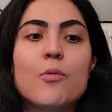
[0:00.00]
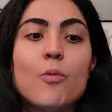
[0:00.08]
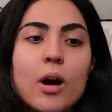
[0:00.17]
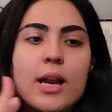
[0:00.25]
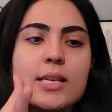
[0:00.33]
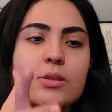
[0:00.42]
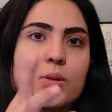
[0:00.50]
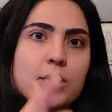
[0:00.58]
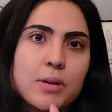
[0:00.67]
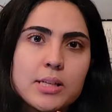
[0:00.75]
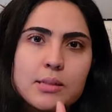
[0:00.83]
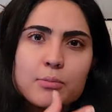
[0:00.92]
one is
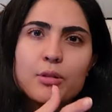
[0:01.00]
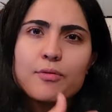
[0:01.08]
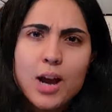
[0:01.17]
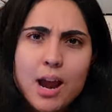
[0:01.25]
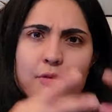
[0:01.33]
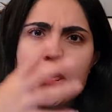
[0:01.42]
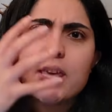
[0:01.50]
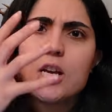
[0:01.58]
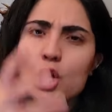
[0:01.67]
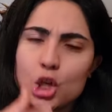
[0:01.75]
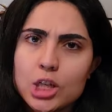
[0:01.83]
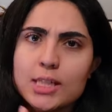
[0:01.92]
responsible for everything
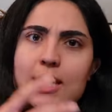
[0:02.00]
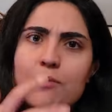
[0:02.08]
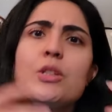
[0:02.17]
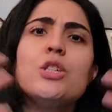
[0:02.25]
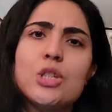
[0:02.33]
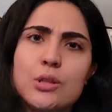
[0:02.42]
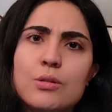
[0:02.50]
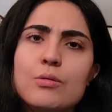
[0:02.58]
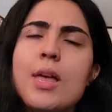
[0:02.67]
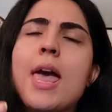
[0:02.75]
good that we do,